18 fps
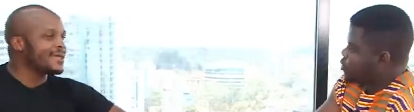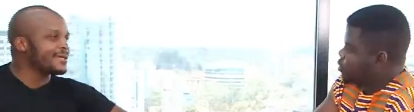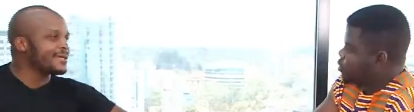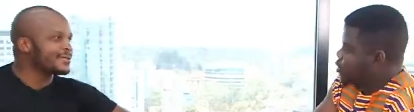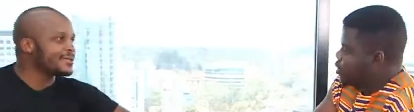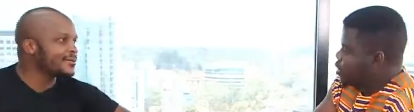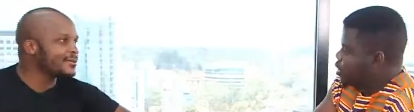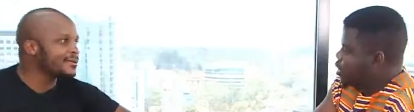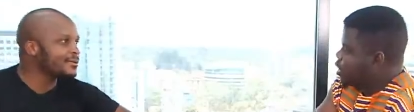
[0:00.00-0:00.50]

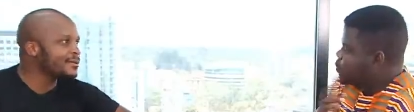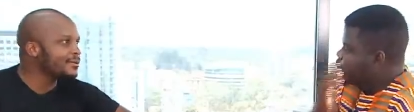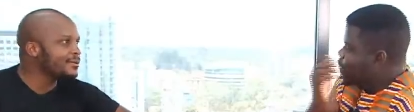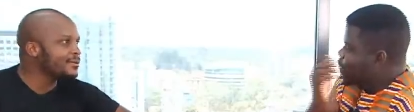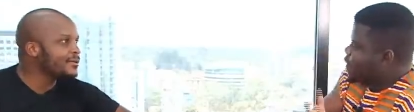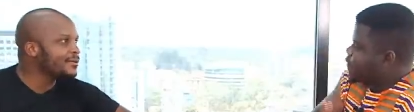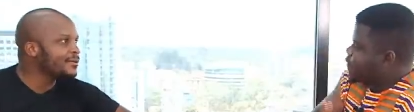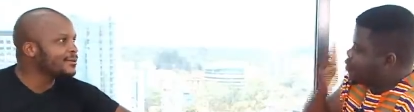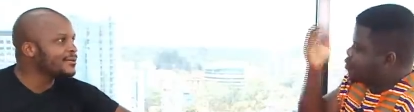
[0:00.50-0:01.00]
Speaker 1: yes it's
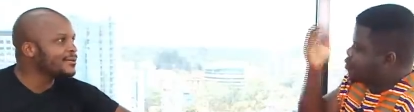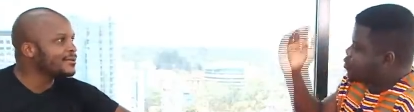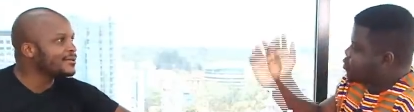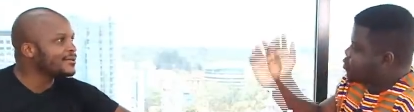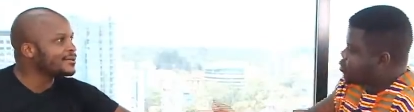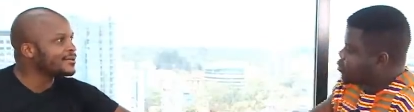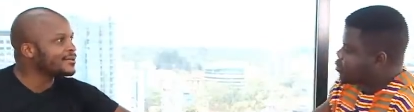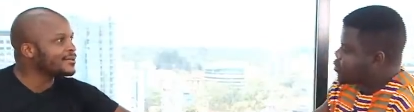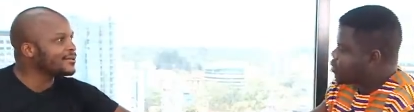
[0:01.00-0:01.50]
by force
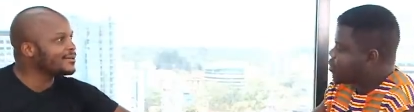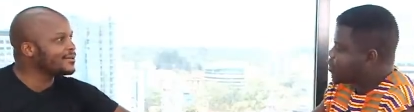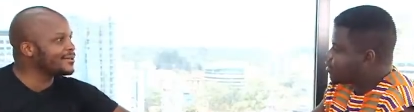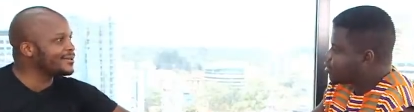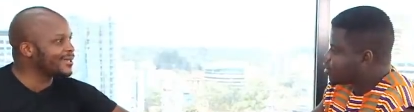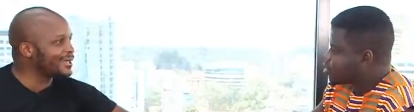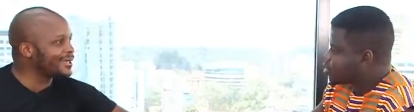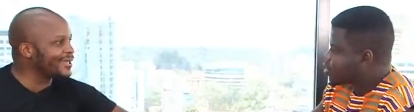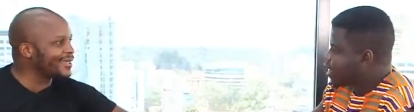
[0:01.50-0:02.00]
to
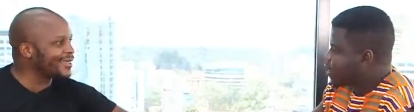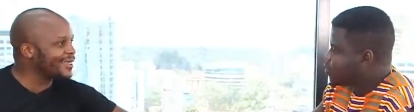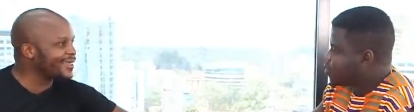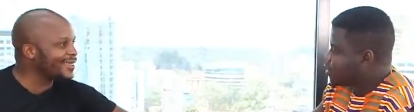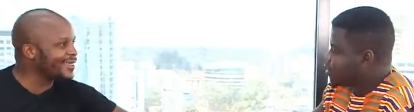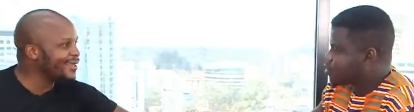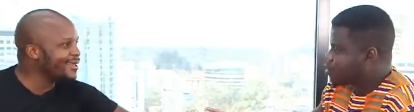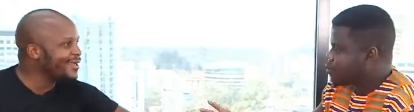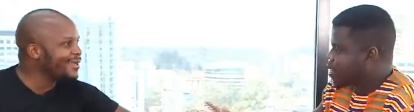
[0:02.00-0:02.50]
subscribe
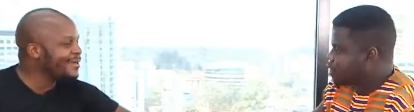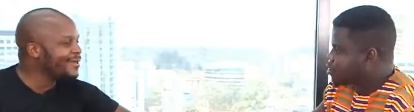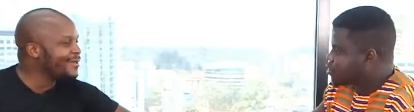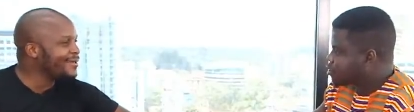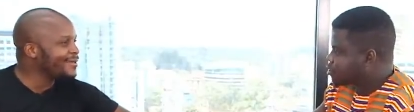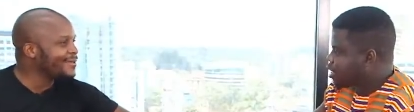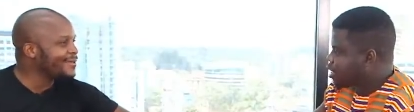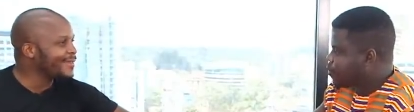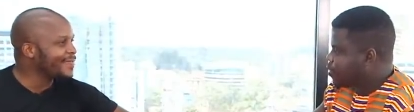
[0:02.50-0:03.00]
to so my
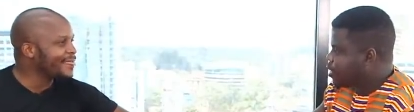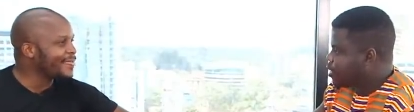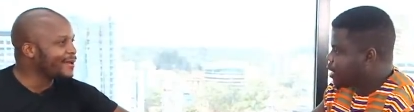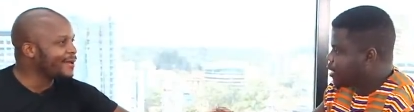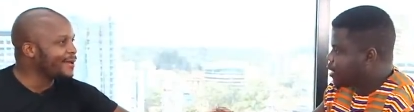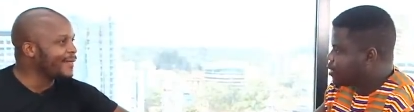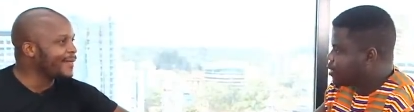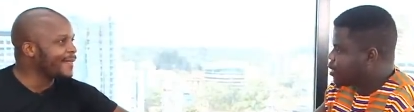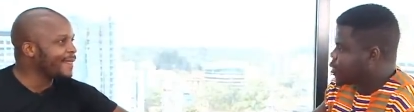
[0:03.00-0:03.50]
subscribers
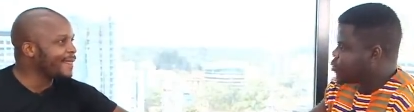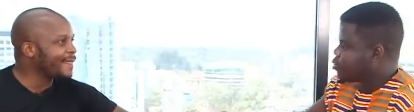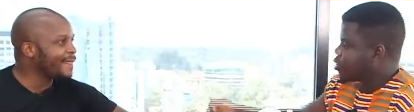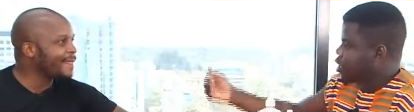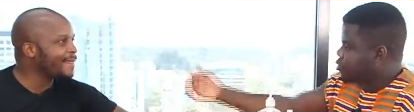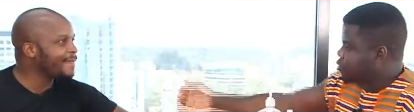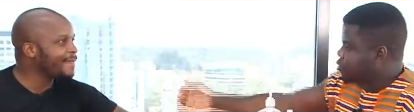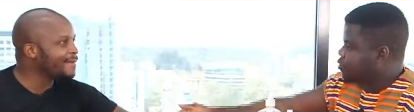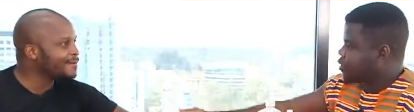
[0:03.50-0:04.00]
i mm. tell them when
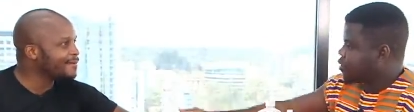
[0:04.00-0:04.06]
i do